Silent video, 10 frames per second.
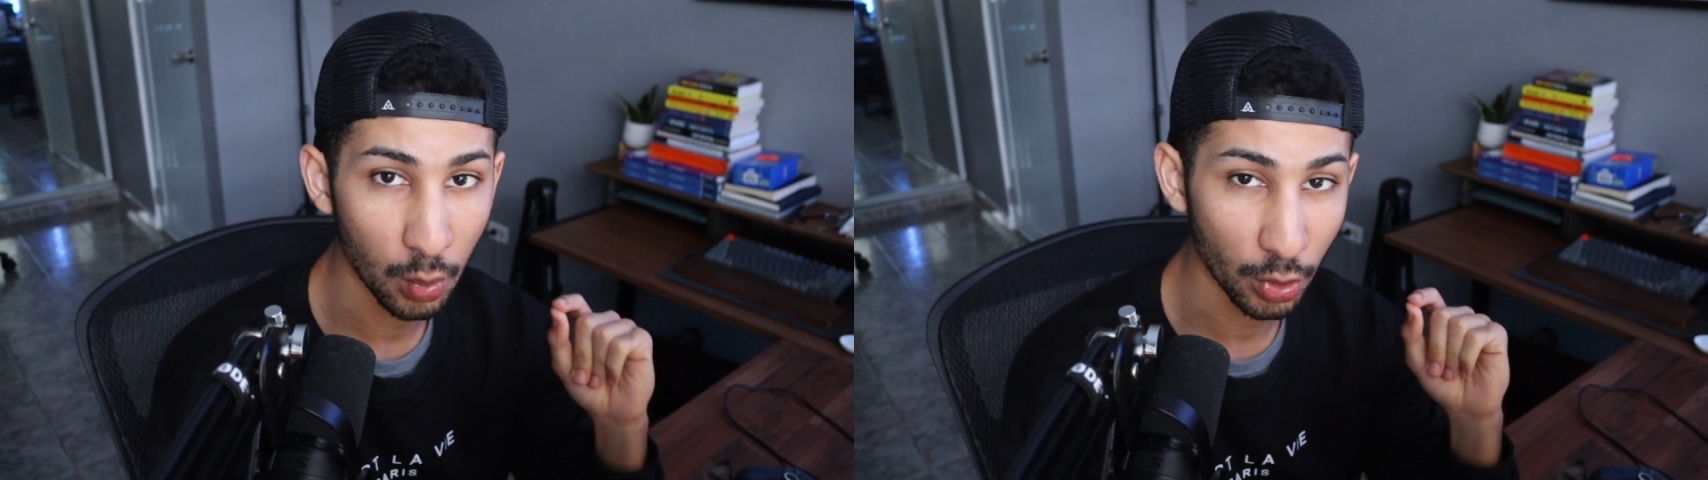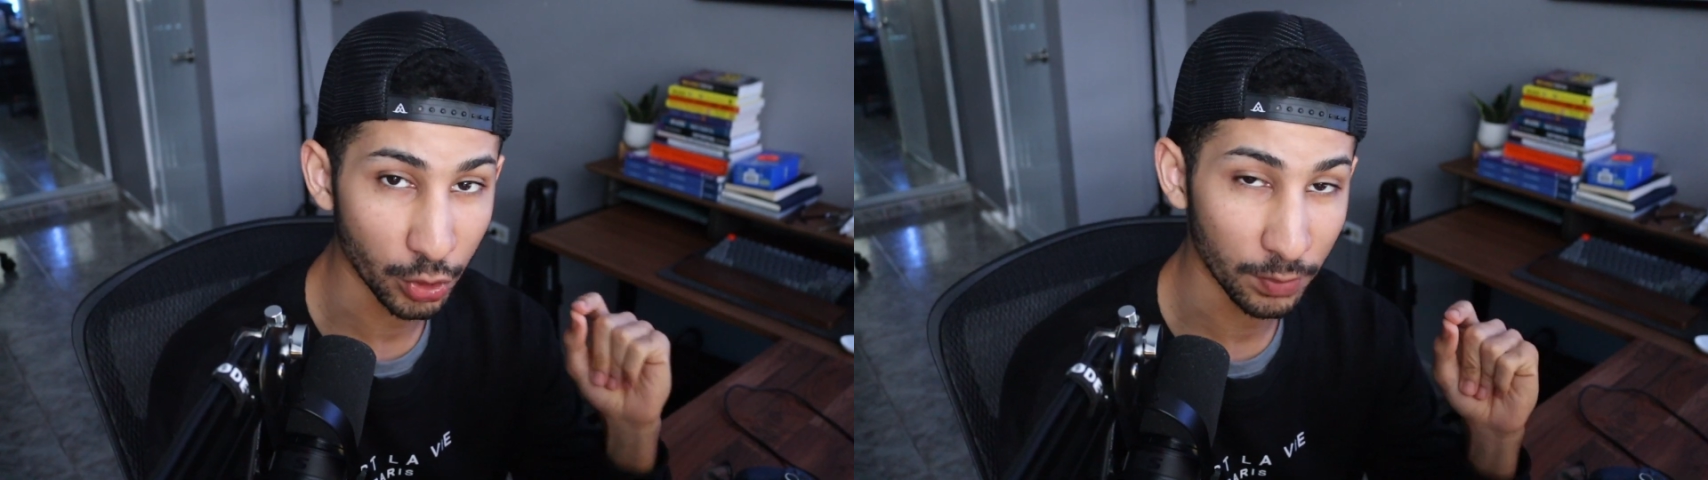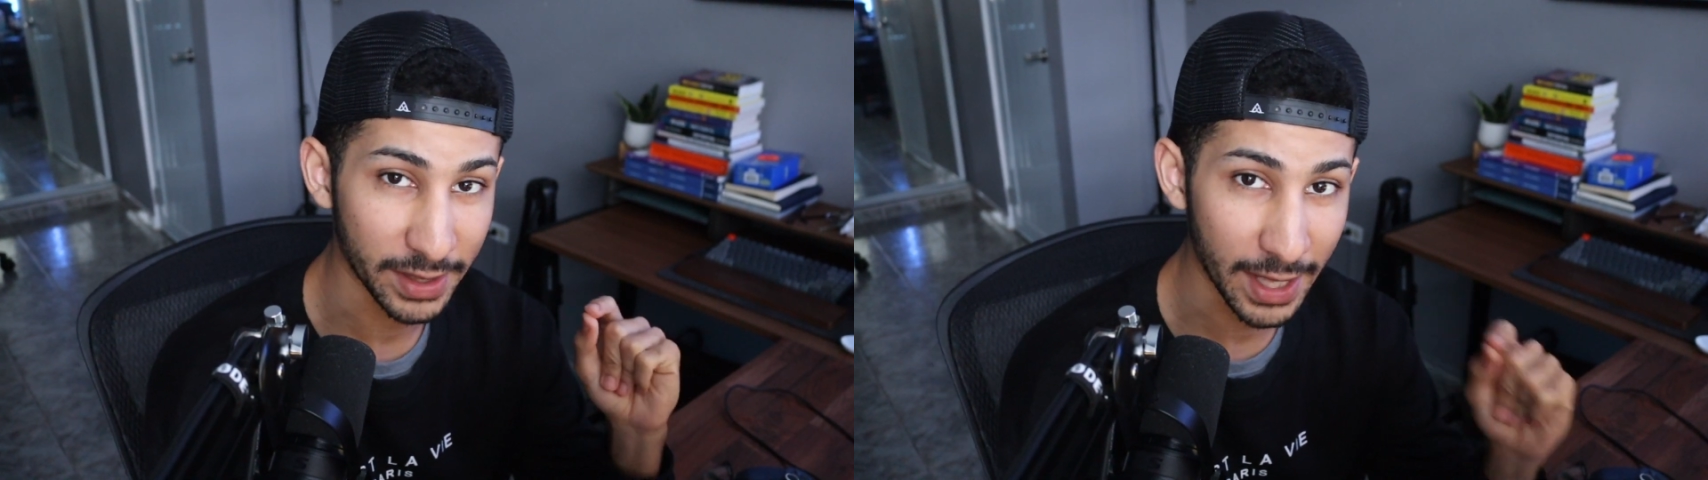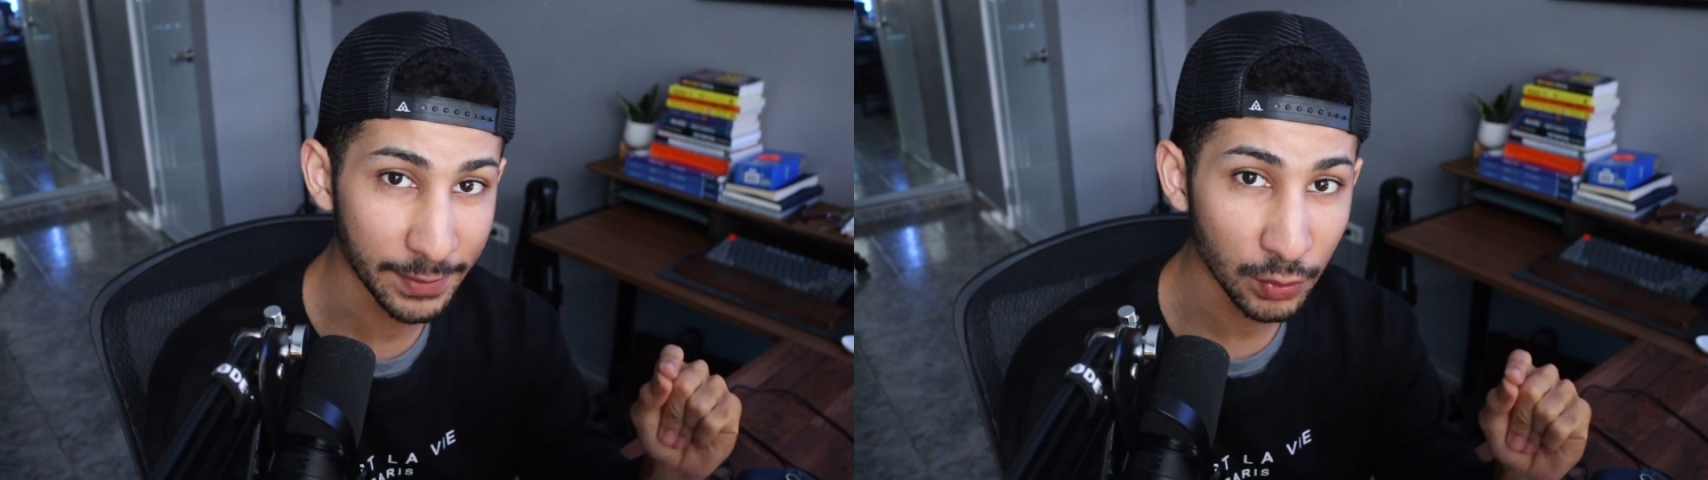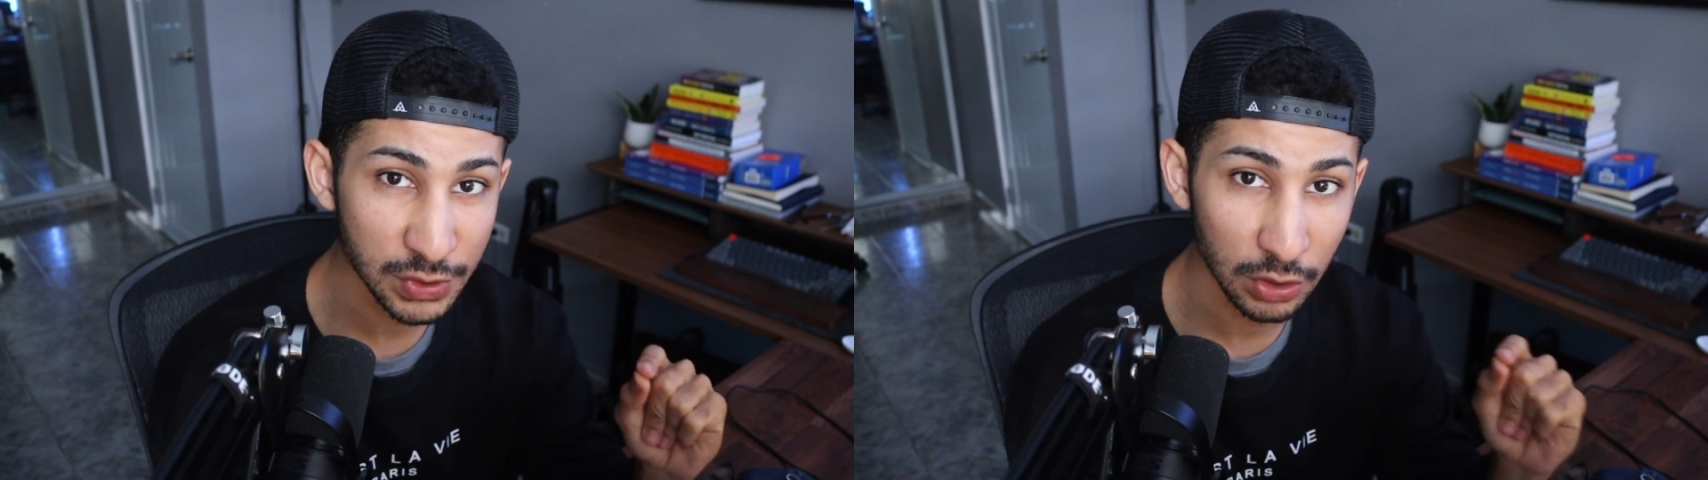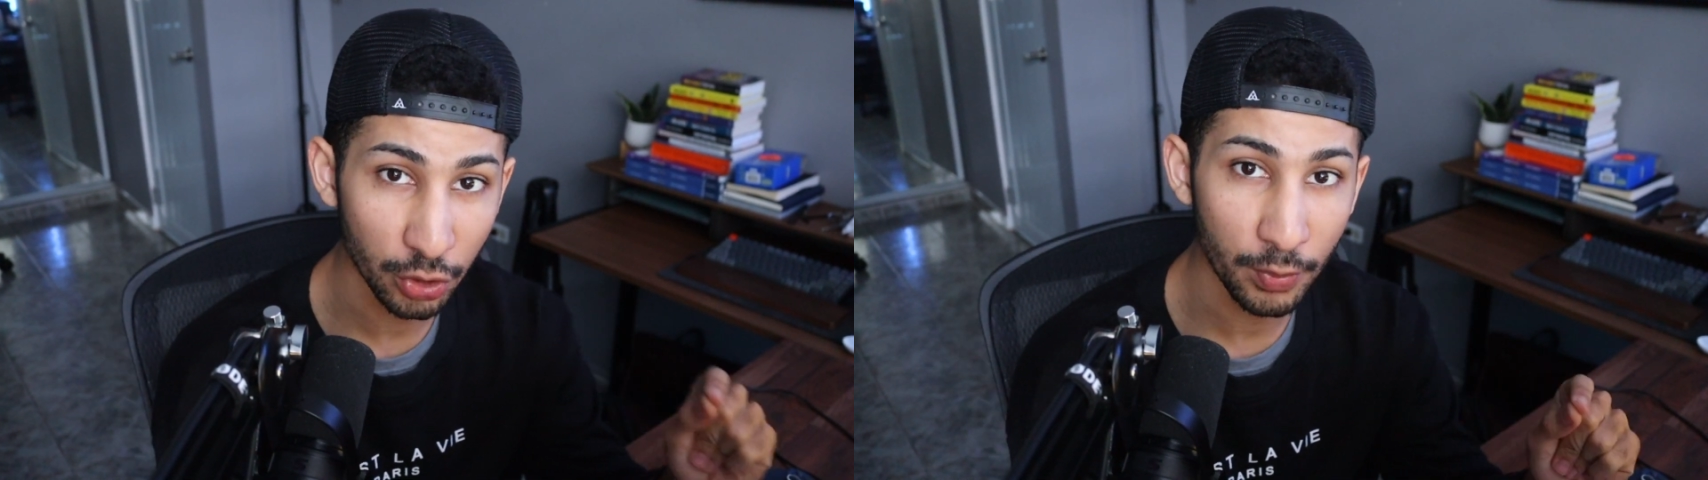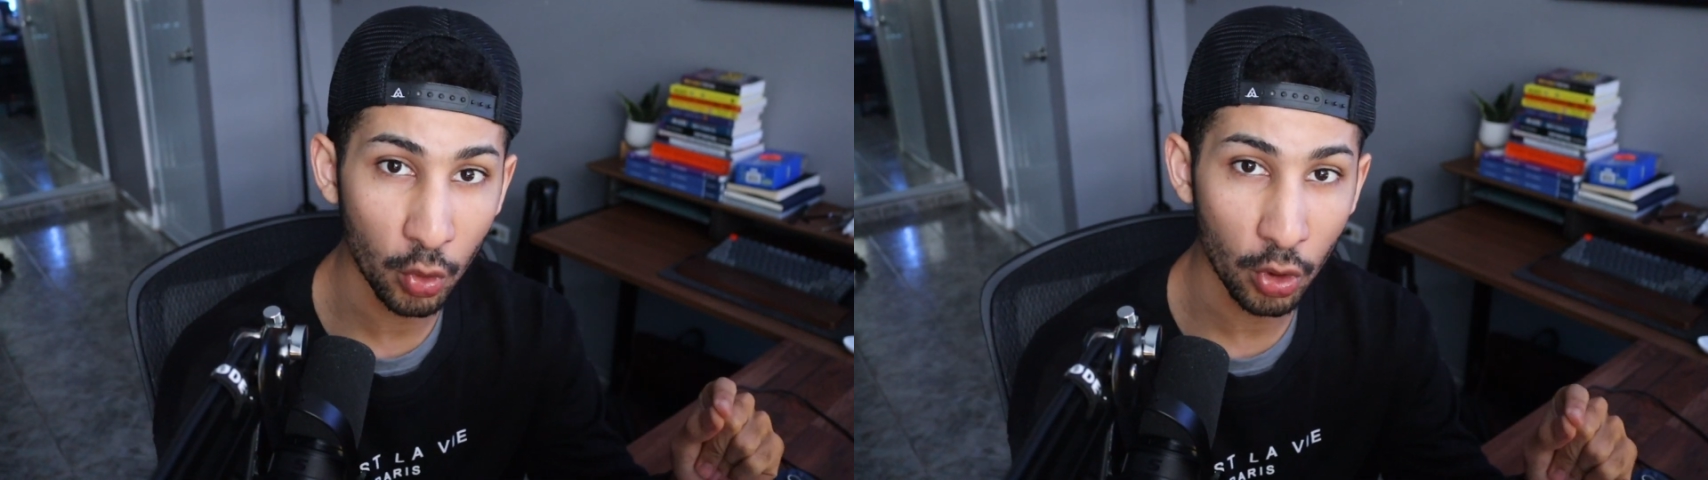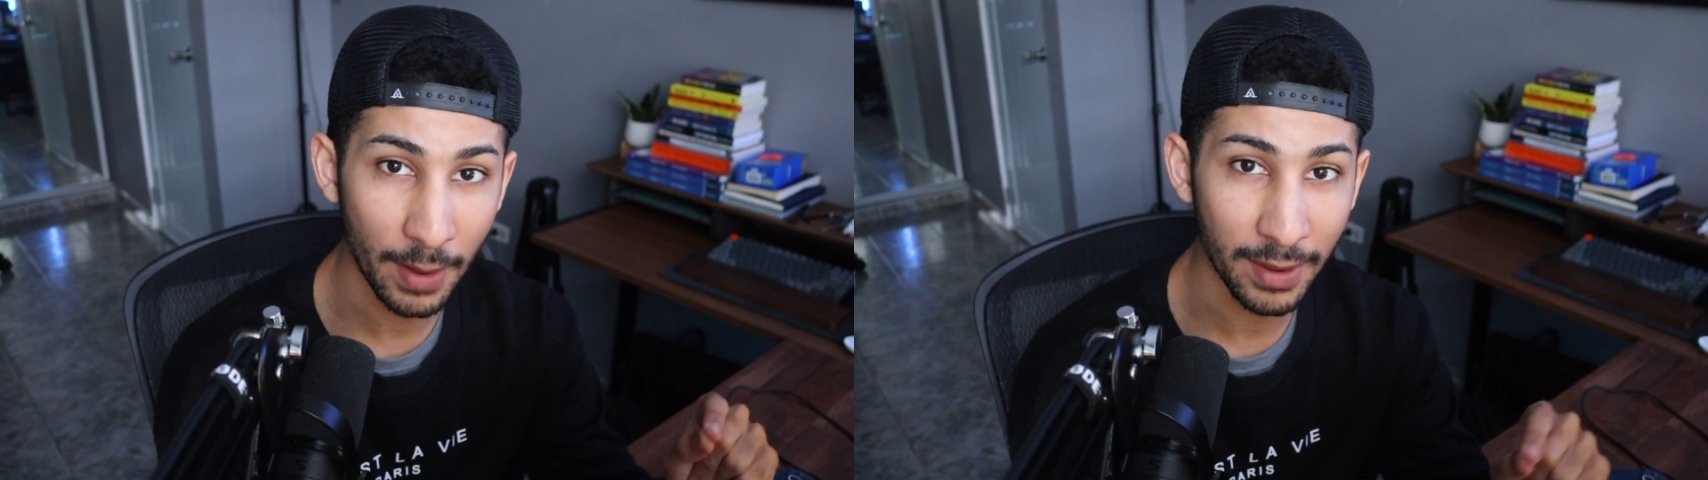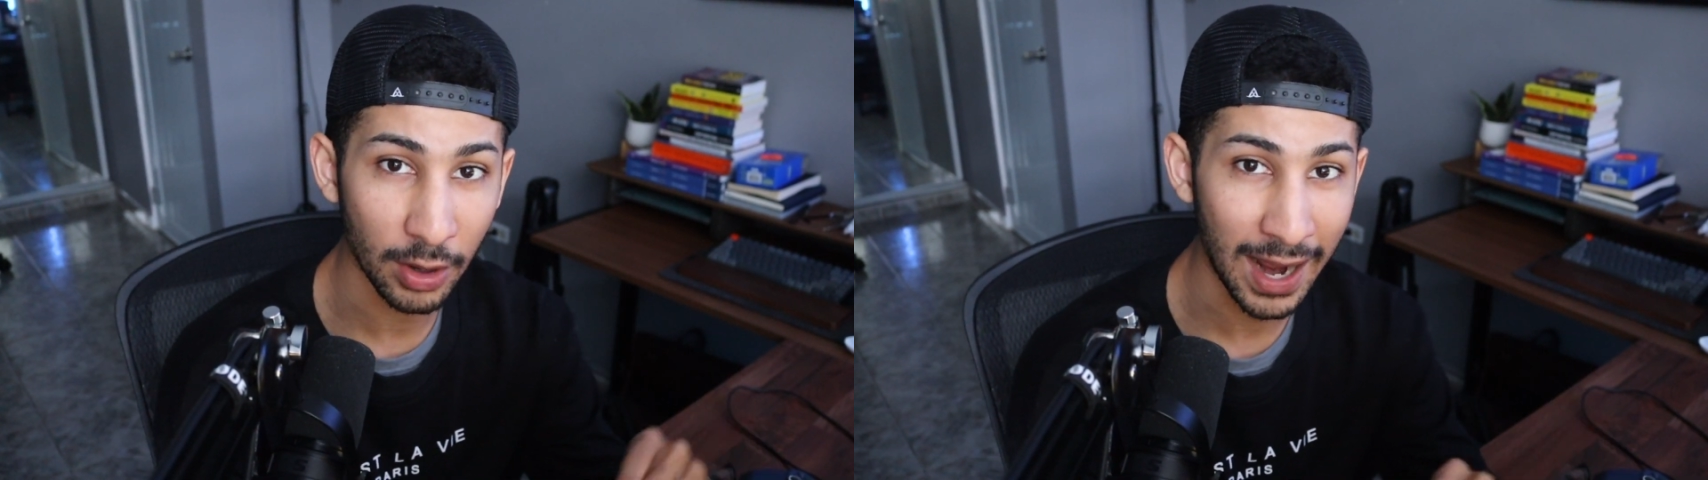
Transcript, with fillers: where you'll be able to learn more about